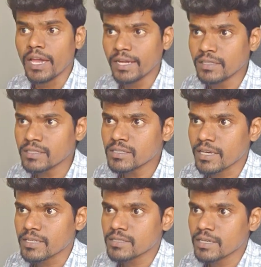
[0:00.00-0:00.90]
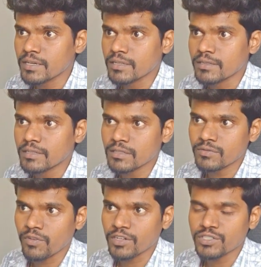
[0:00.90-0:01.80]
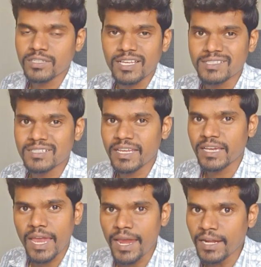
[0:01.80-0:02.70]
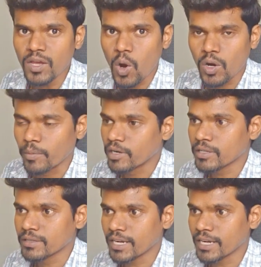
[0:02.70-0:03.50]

In this case, this function doesn't take any argument.